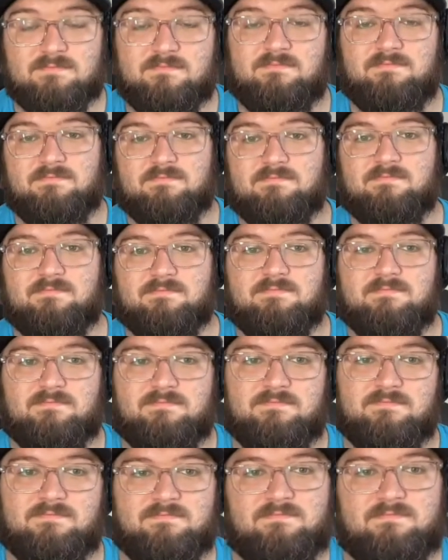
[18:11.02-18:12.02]

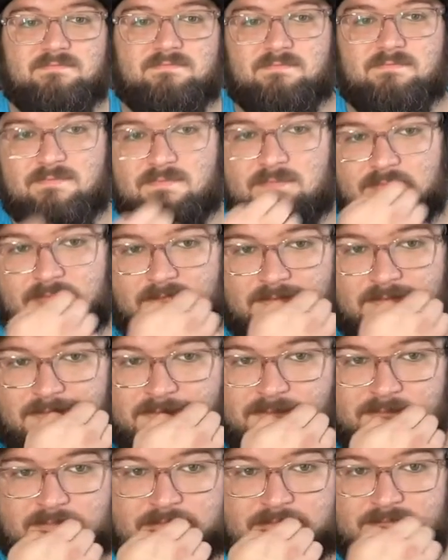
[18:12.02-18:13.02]

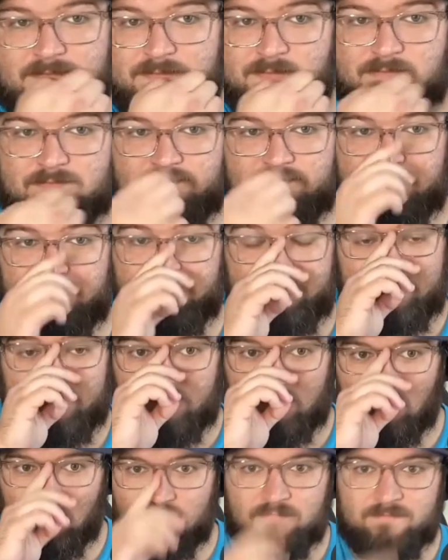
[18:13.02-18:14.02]

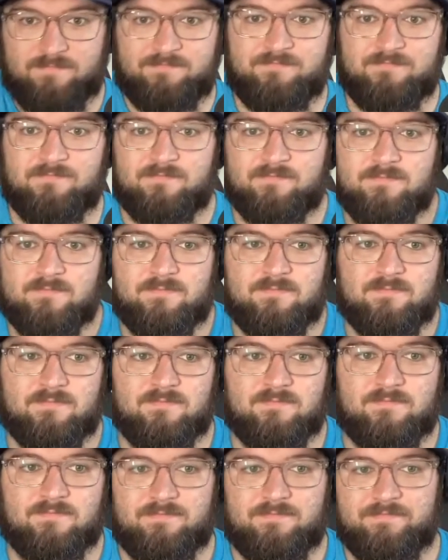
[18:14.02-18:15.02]

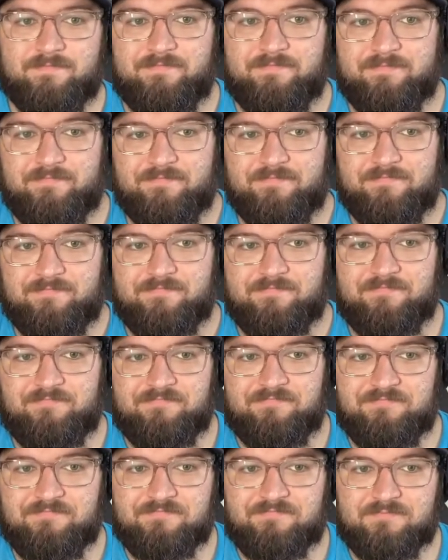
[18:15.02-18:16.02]

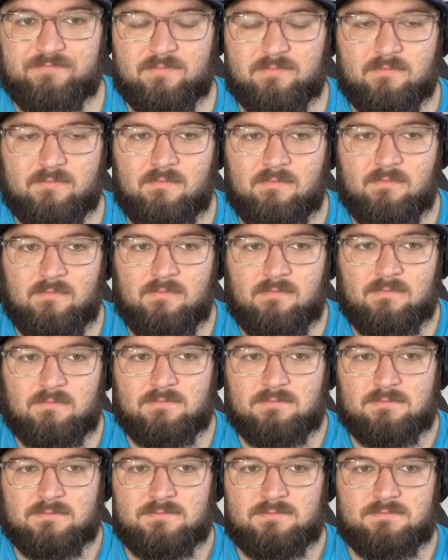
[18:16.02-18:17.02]

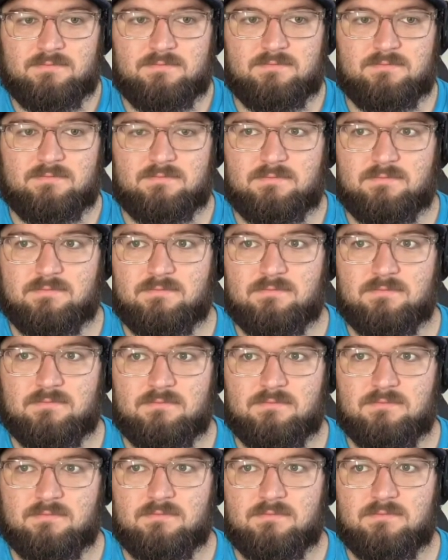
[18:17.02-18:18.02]

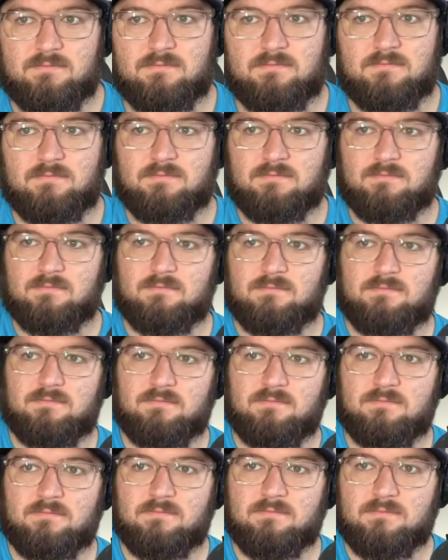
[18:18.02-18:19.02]
[no speech]